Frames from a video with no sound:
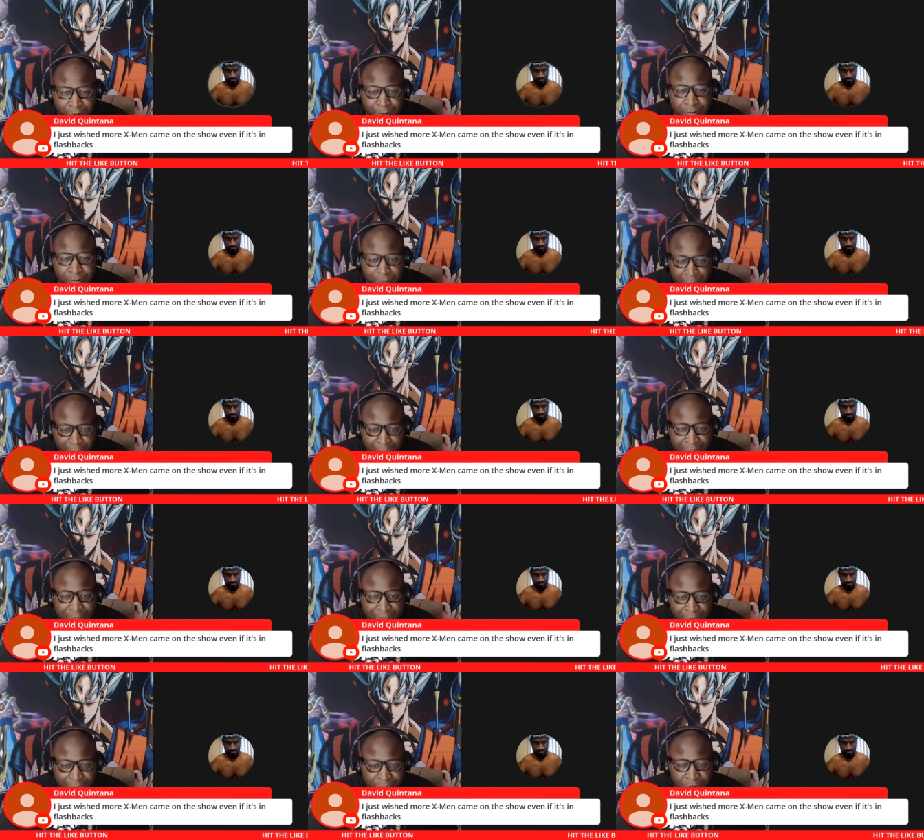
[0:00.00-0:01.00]
I think that's
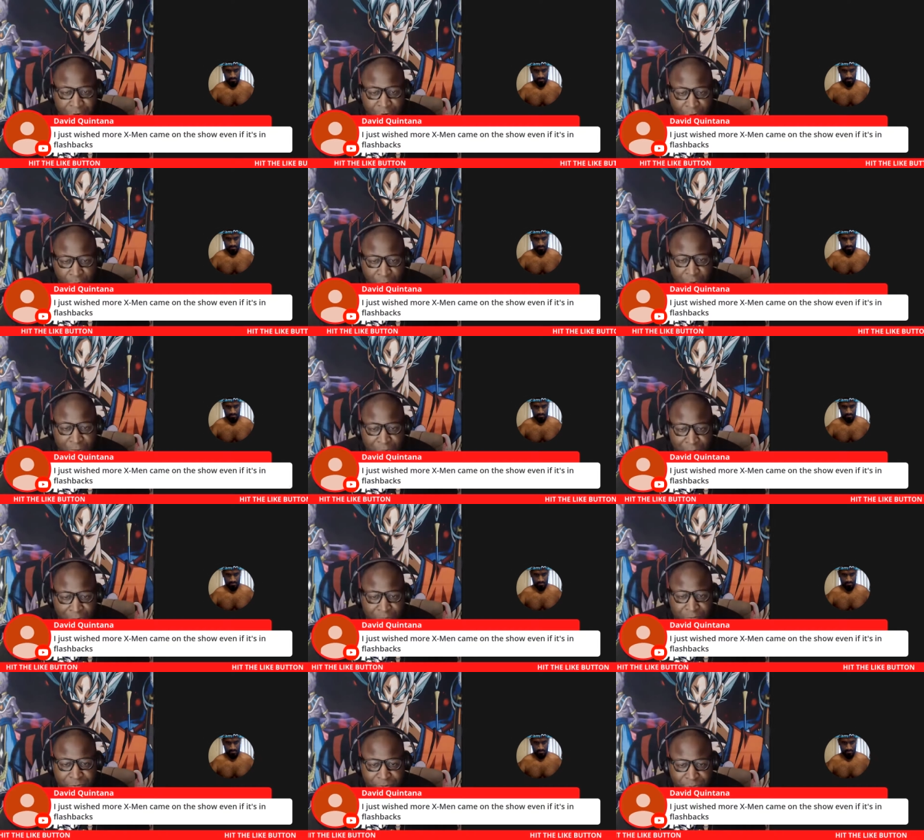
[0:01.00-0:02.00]
going to open him up
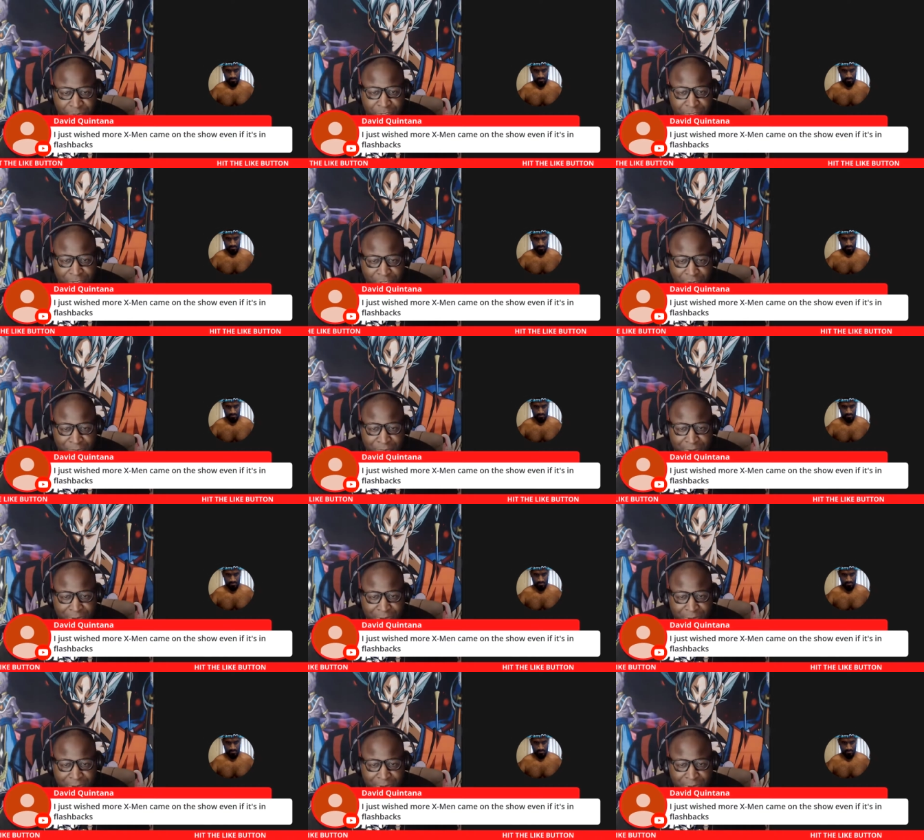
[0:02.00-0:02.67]
because he's going to be like,